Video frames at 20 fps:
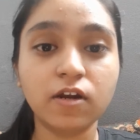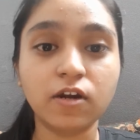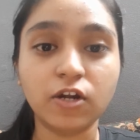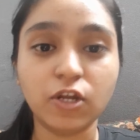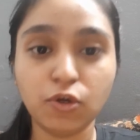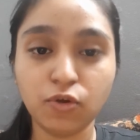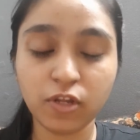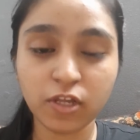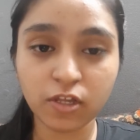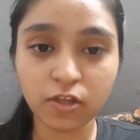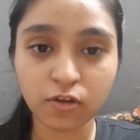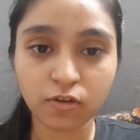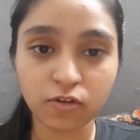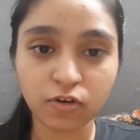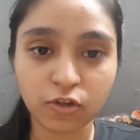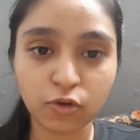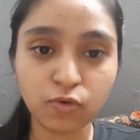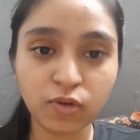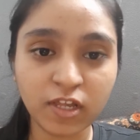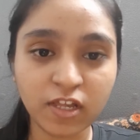
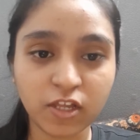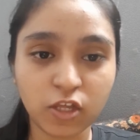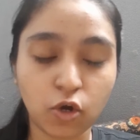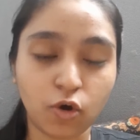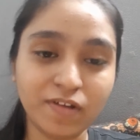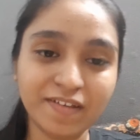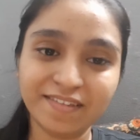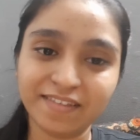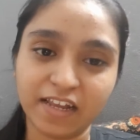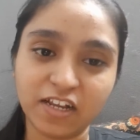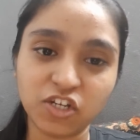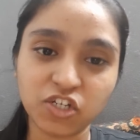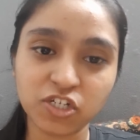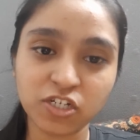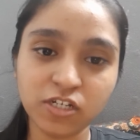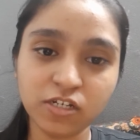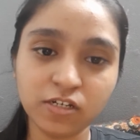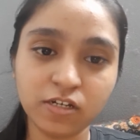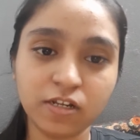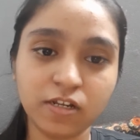during your
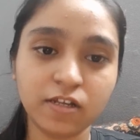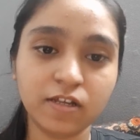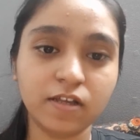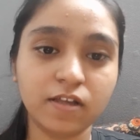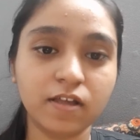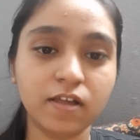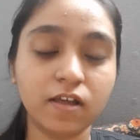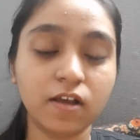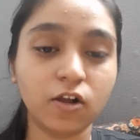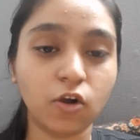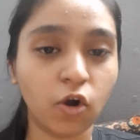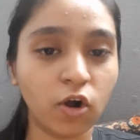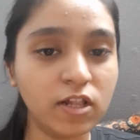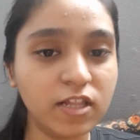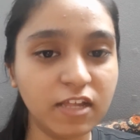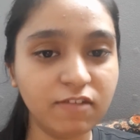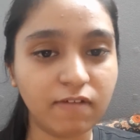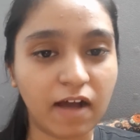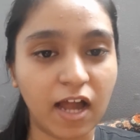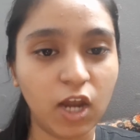section, call
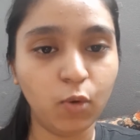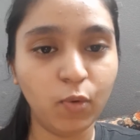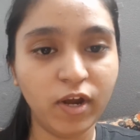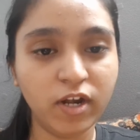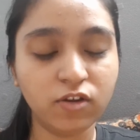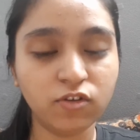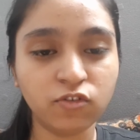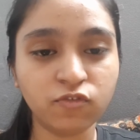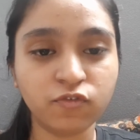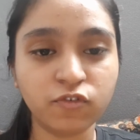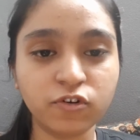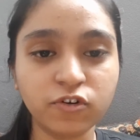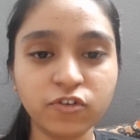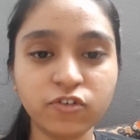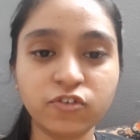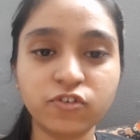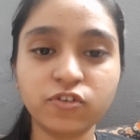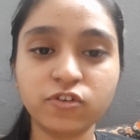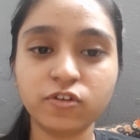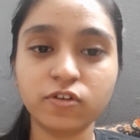the evaluators
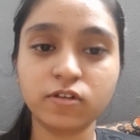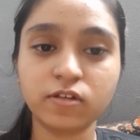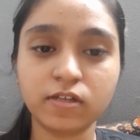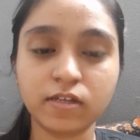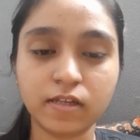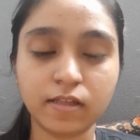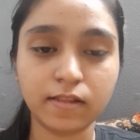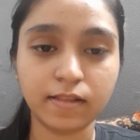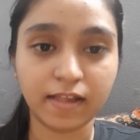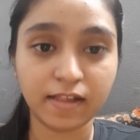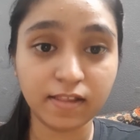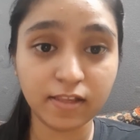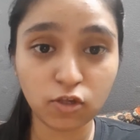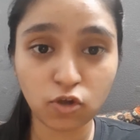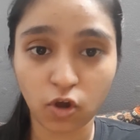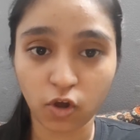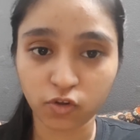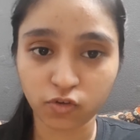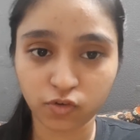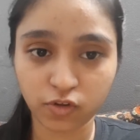first, then the
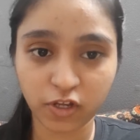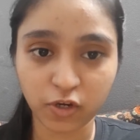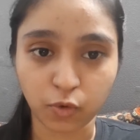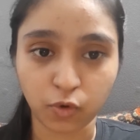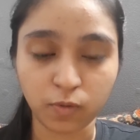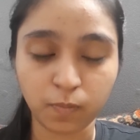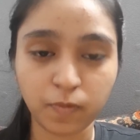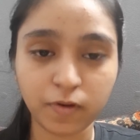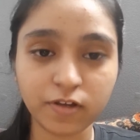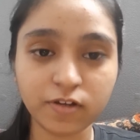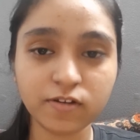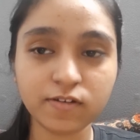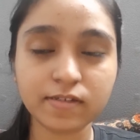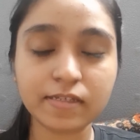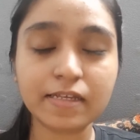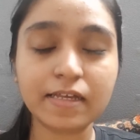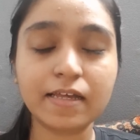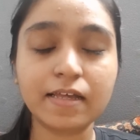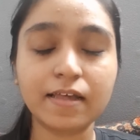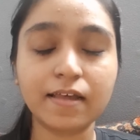auxiliary role players,
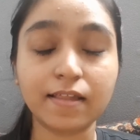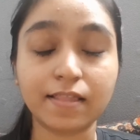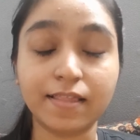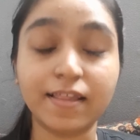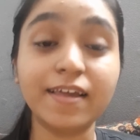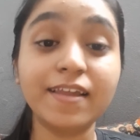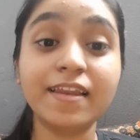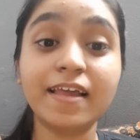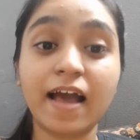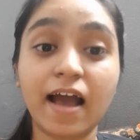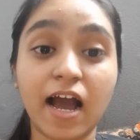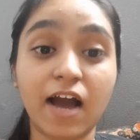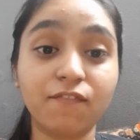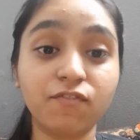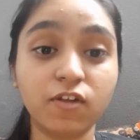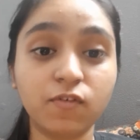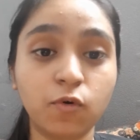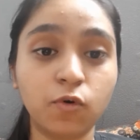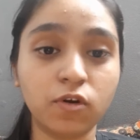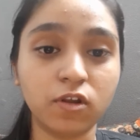then have
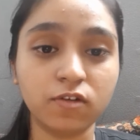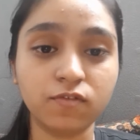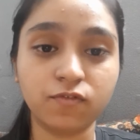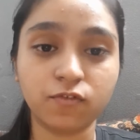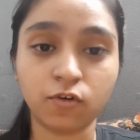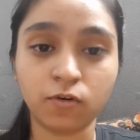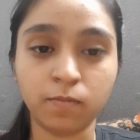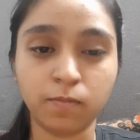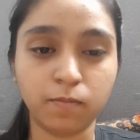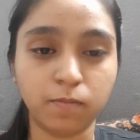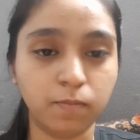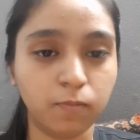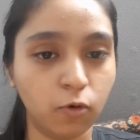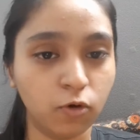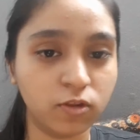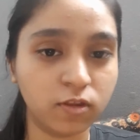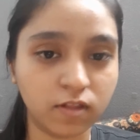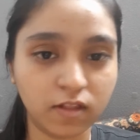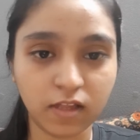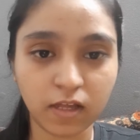the voting for
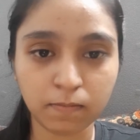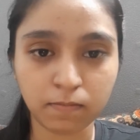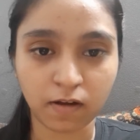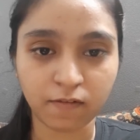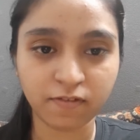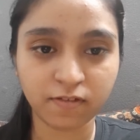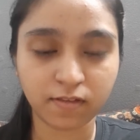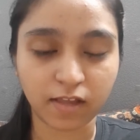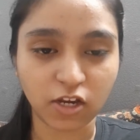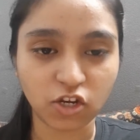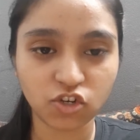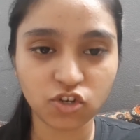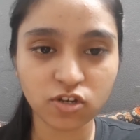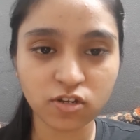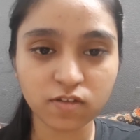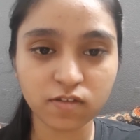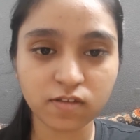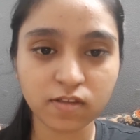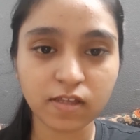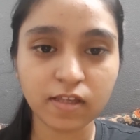both the above
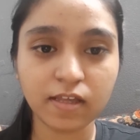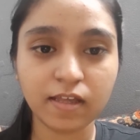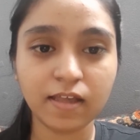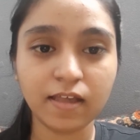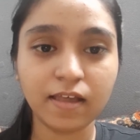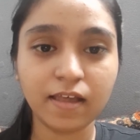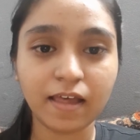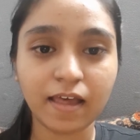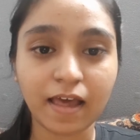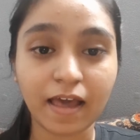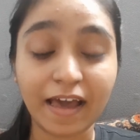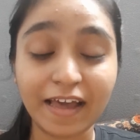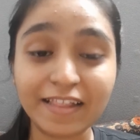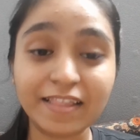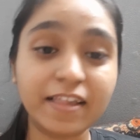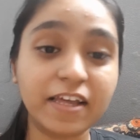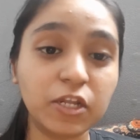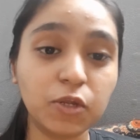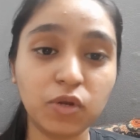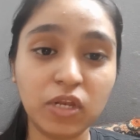sections,
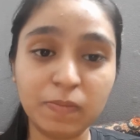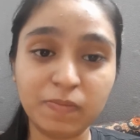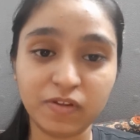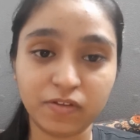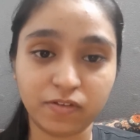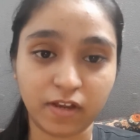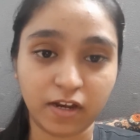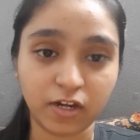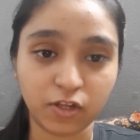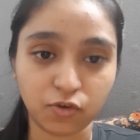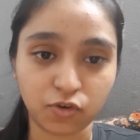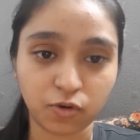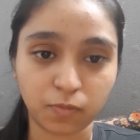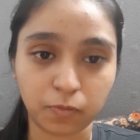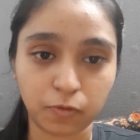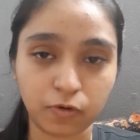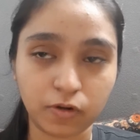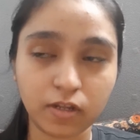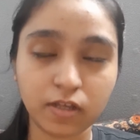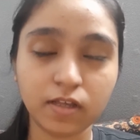and then only present your
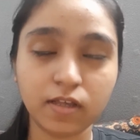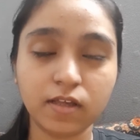report.